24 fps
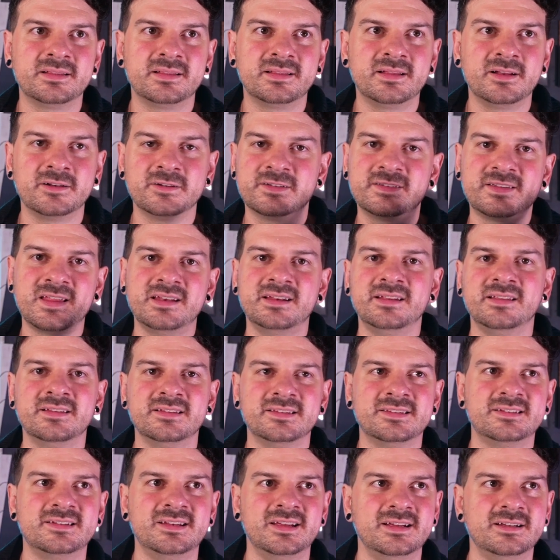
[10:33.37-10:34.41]
they're setting the
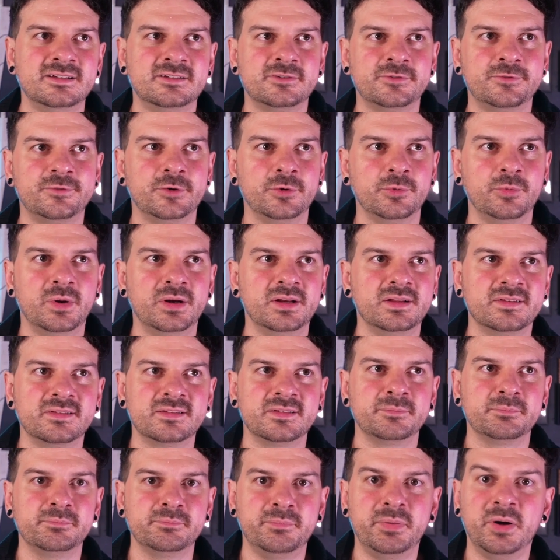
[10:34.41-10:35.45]
stage for what is
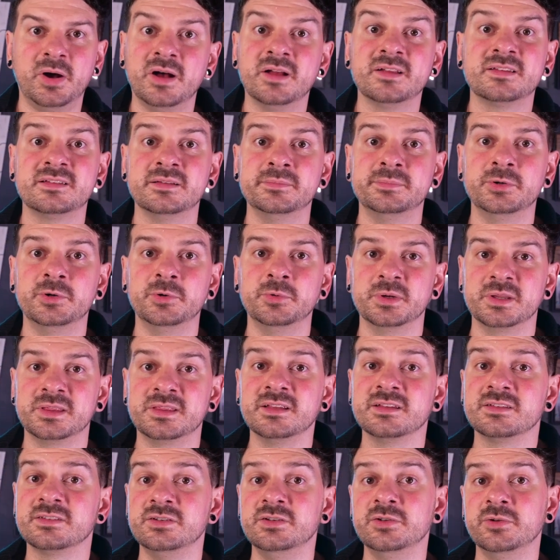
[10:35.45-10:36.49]
possible with
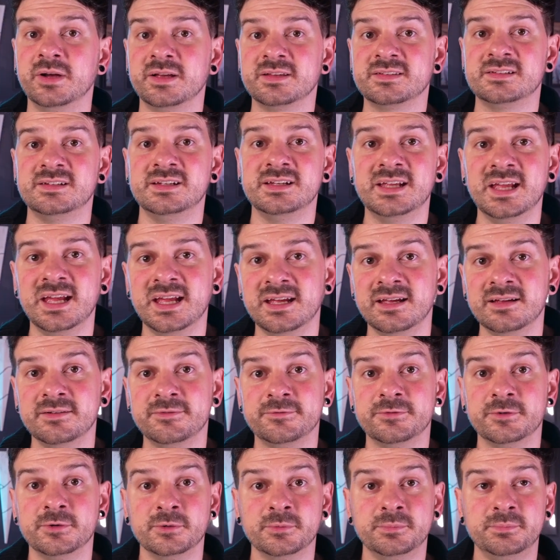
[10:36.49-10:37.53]
this new SDK
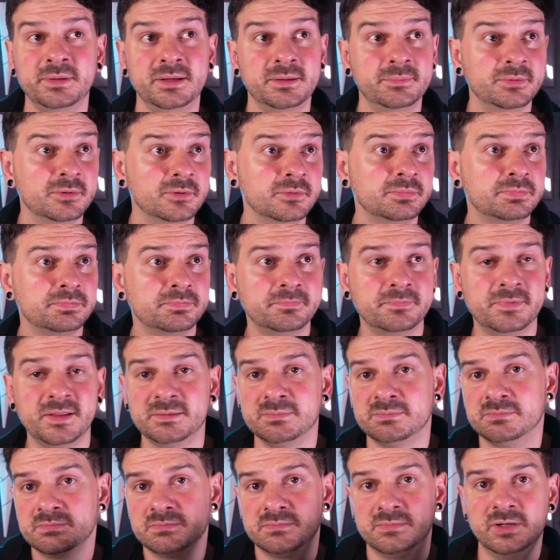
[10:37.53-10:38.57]
for people
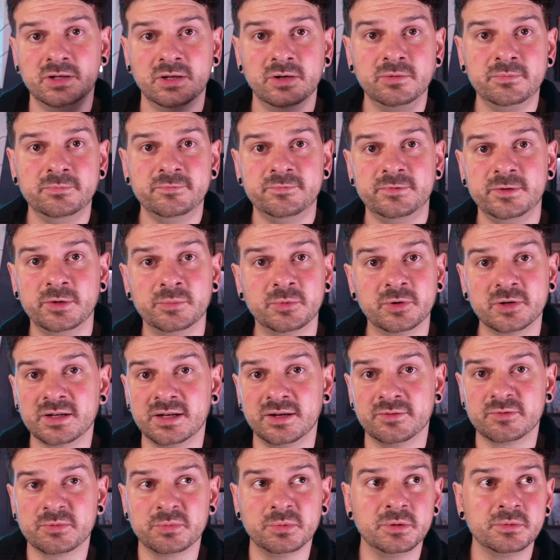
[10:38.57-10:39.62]
that, you know, feel more
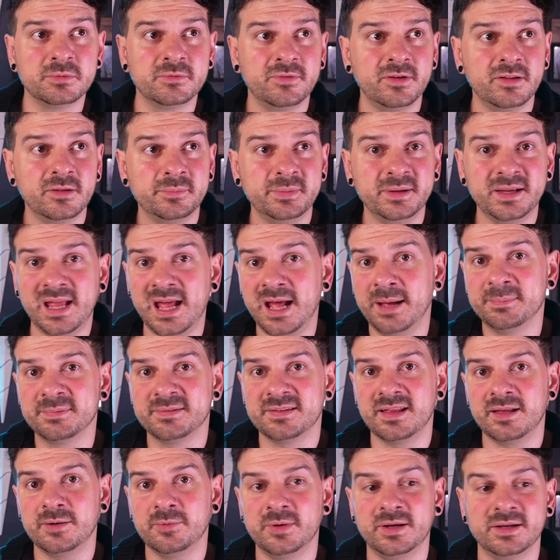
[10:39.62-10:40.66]
comfortable developing apps
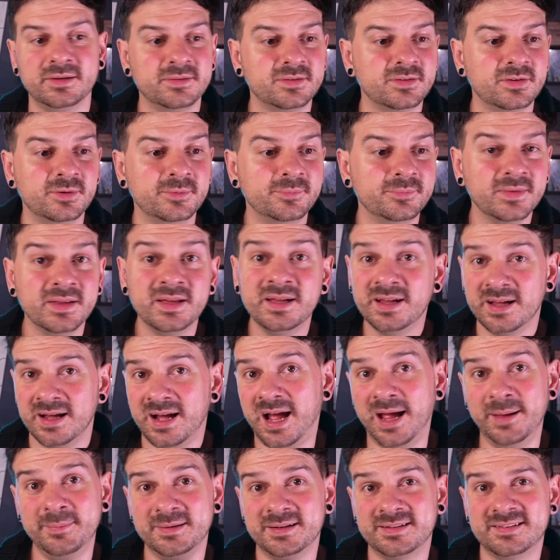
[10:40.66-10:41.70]
that way. So
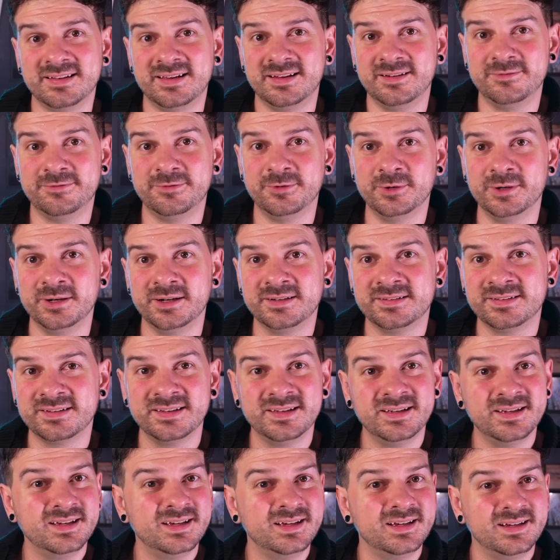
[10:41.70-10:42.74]
I'm excited for it.
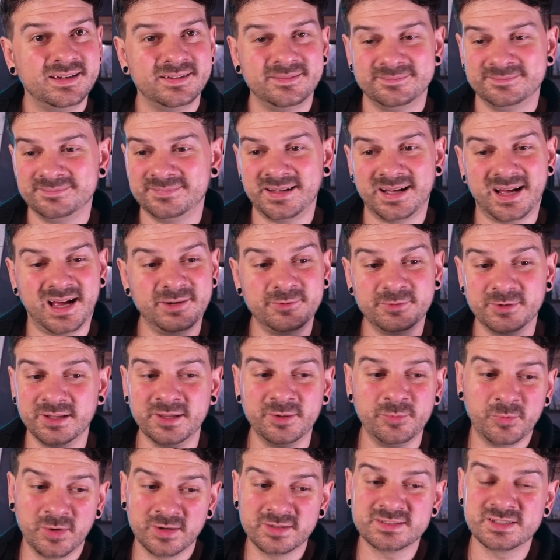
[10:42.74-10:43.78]
I really
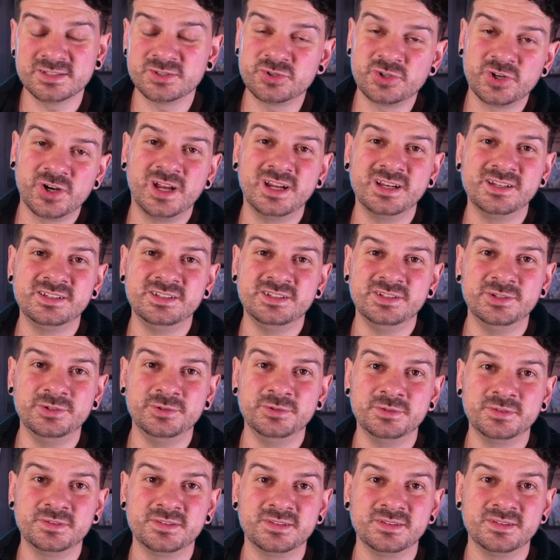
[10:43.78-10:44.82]
want to try to
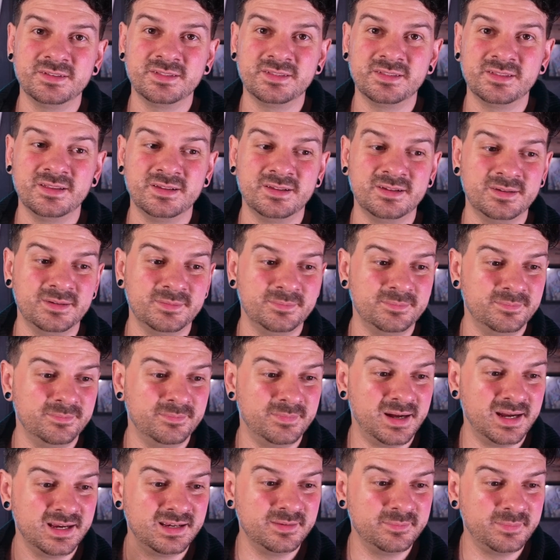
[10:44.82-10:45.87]
use the
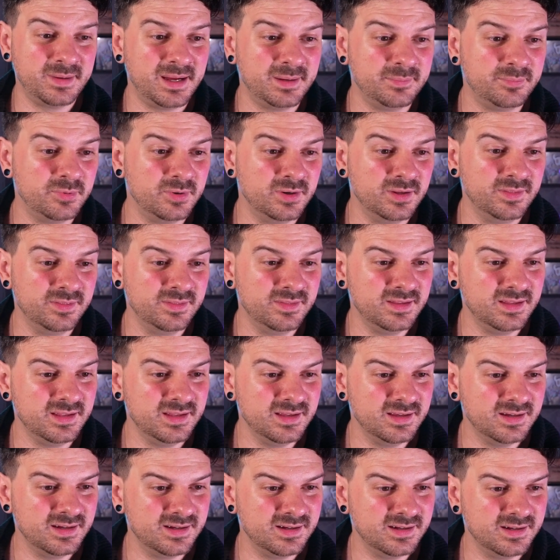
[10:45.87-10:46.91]
mind map one,
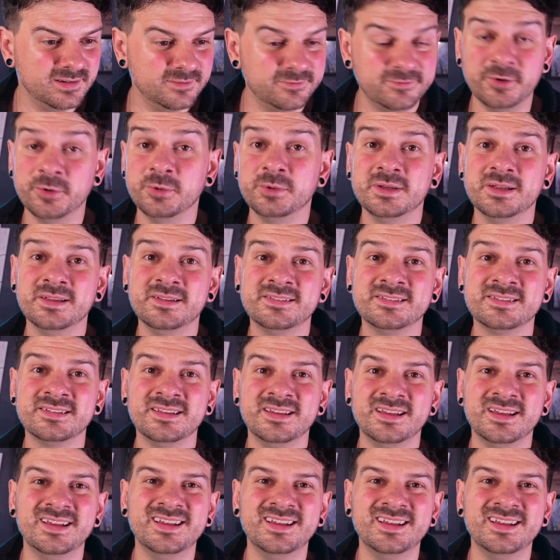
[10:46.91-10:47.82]
the focus,